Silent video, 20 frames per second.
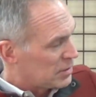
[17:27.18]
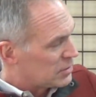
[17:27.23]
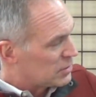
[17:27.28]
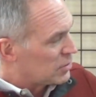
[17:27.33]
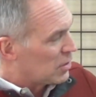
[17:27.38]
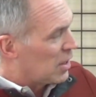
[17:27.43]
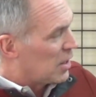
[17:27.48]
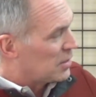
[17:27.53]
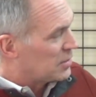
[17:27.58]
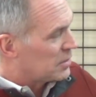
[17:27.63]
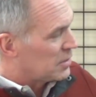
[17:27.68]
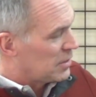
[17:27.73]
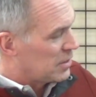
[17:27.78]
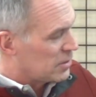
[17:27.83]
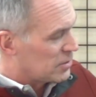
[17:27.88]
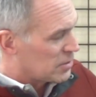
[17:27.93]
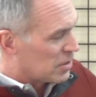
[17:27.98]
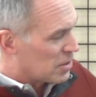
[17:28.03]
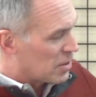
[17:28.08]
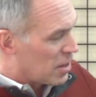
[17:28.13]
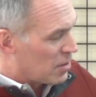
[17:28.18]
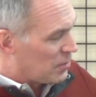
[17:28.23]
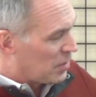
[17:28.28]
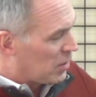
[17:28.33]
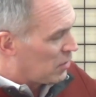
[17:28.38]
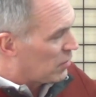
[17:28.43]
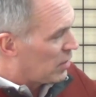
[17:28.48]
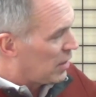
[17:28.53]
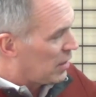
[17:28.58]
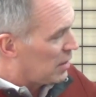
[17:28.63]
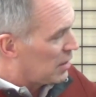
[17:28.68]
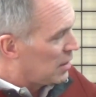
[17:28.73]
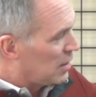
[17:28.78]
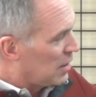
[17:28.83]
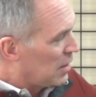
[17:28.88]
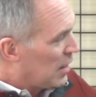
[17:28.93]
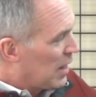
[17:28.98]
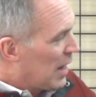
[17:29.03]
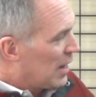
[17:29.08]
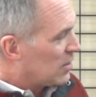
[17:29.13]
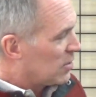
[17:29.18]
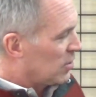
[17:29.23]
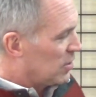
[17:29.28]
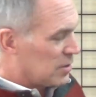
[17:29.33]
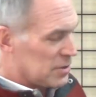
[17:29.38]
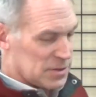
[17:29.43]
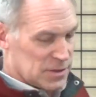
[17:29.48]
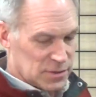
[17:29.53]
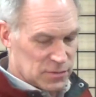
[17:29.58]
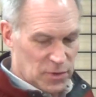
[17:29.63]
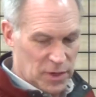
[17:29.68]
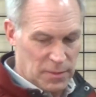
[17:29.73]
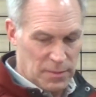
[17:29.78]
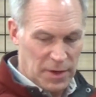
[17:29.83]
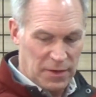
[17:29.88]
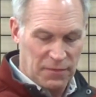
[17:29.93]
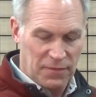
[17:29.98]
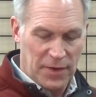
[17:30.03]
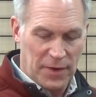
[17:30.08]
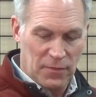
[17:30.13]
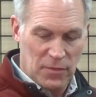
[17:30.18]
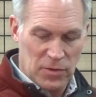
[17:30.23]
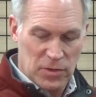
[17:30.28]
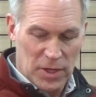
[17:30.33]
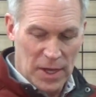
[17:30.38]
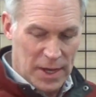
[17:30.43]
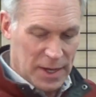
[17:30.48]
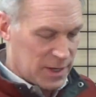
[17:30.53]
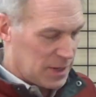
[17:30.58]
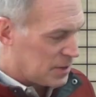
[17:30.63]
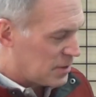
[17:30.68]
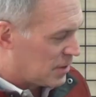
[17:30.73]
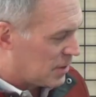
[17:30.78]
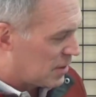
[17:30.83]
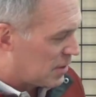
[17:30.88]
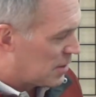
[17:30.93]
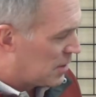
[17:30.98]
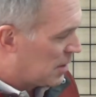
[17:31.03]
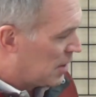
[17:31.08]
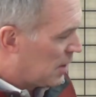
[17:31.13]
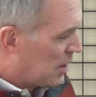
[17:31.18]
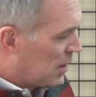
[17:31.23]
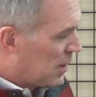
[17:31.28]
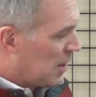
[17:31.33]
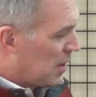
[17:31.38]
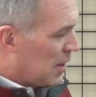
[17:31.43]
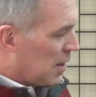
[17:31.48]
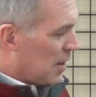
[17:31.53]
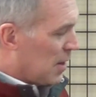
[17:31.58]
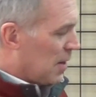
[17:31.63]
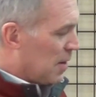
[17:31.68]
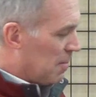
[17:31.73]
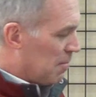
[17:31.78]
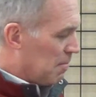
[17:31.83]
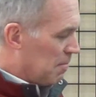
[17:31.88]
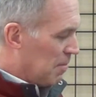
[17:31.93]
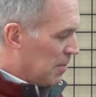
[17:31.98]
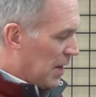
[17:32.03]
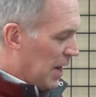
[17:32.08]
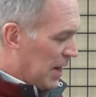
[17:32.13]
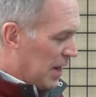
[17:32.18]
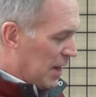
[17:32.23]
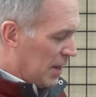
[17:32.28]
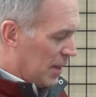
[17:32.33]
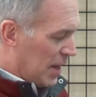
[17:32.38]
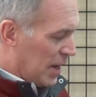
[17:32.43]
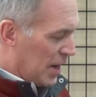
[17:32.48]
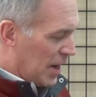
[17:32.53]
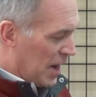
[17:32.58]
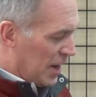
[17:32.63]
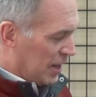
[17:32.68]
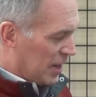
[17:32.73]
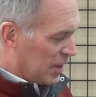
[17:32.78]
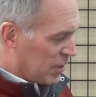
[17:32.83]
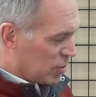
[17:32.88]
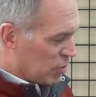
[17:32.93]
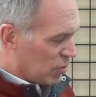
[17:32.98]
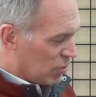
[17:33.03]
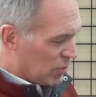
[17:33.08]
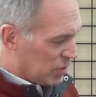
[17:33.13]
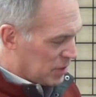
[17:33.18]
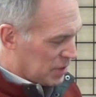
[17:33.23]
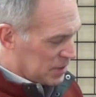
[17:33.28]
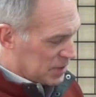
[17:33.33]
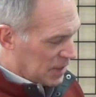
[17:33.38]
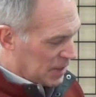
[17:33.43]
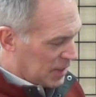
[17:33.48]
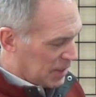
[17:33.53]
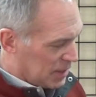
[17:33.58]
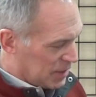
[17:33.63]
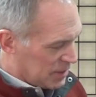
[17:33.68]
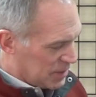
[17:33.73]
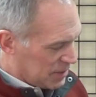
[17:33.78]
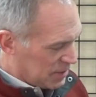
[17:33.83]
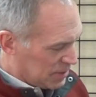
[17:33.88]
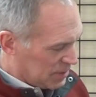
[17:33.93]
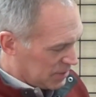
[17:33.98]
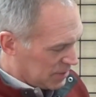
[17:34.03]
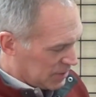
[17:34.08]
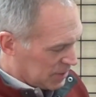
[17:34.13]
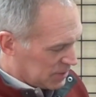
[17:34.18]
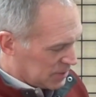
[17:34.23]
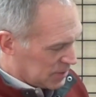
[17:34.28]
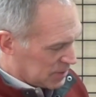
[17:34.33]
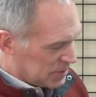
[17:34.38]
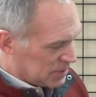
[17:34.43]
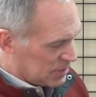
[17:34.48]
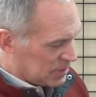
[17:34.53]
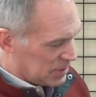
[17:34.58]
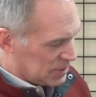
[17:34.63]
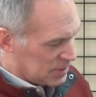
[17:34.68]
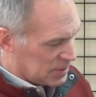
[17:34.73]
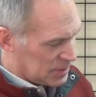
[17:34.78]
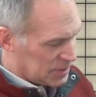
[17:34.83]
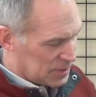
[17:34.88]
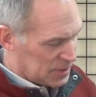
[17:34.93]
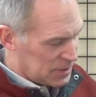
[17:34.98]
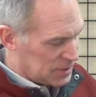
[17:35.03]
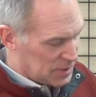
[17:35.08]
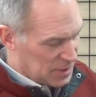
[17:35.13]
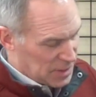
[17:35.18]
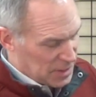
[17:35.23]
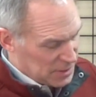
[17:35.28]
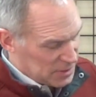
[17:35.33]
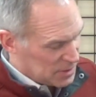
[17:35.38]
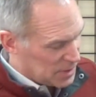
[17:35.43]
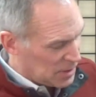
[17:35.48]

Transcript: talls. And here's our army green. Actually, this is one of my favorite jackets here, and I like showing this. I think it's just a nice